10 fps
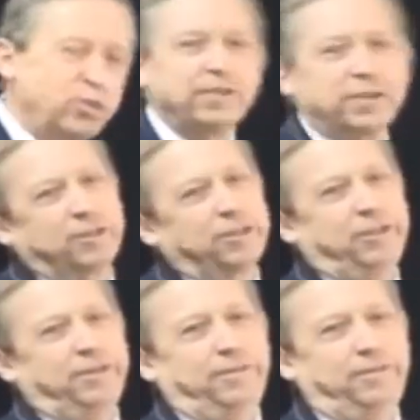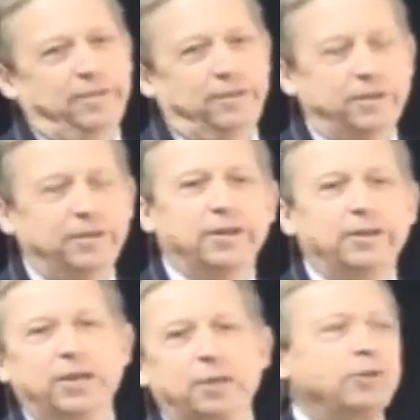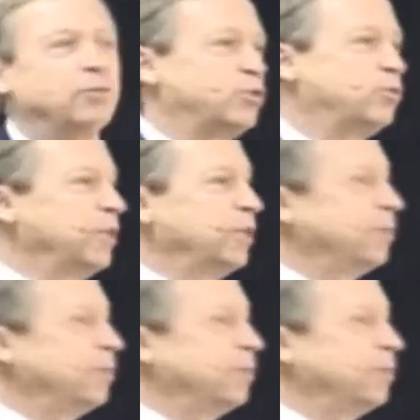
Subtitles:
perfectly. Now, Deming was